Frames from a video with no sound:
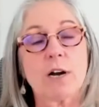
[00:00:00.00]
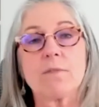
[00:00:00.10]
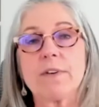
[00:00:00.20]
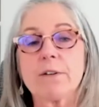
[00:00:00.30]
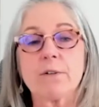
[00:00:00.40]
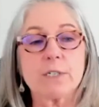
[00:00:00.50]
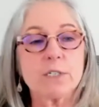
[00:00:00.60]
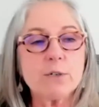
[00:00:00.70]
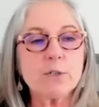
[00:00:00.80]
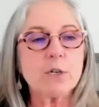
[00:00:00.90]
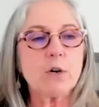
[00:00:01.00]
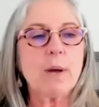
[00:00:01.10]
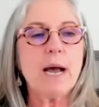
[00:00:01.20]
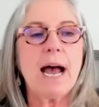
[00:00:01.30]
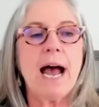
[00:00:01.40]
our video on YouTube,
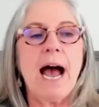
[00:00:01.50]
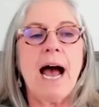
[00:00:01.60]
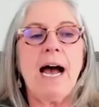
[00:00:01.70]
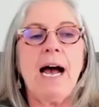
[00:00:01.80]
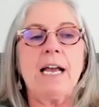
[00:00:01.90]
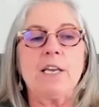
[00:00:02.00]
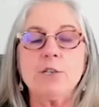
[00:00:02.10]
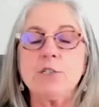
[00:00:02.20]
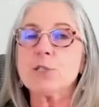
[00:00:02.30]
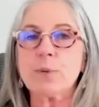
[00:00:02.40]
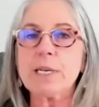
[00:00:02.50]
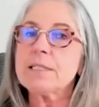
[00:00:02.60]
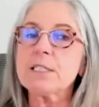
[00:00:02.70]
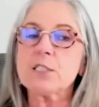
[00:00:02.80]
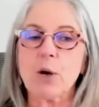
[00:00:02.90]
you just
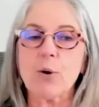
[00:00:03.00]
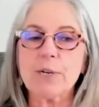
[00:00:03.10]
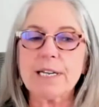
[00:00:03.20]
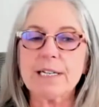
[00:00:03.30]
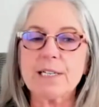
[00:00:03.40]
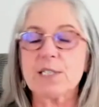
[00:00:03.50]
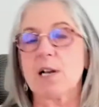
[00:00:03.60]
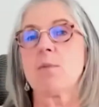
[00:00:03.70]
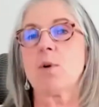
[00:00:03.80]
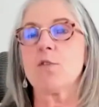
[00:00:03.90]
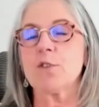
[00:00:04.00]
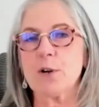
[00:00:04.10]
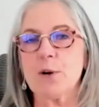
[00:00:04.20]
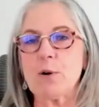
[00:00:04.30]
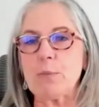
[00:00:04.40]
recently donated some of
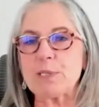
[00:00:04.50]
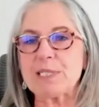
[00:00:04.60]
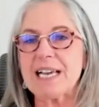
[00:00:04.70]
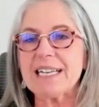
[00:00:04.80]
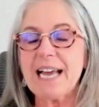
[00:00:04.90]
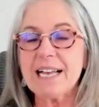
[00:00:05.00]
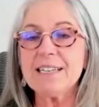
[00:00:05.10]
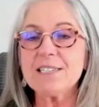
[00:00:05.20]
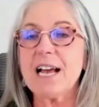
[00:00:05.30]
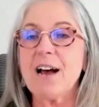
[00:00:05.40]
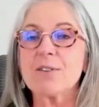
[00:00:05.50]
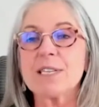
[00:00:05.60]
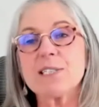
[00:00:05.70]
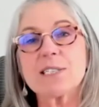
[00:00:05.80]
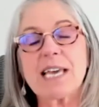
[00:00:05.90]
your hoops. Tell us how
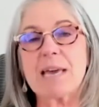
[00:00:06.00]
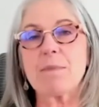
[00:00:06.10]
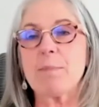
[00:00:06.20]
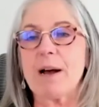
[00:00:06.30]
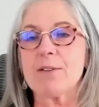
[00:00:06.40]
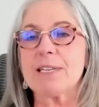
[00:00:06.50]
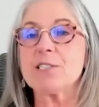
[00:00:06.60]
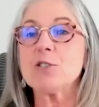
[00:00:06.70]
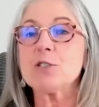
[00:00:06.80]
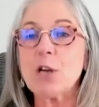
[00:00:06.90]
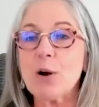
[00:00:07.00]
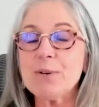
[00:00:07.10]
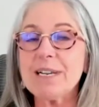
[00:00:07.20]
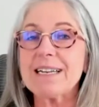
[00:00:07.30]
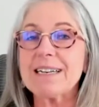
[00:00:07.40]
this came about that you
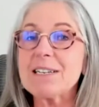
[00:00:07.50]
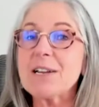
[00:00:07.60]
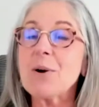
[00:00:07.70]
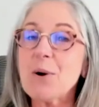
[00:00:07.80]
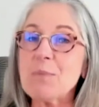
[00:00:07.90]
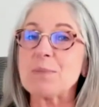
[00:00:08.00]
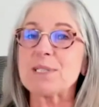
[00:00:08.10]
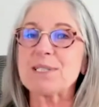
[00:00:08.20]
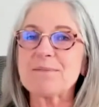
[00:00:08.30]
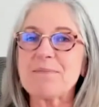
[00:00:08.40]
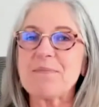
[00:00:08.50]
donated hoops.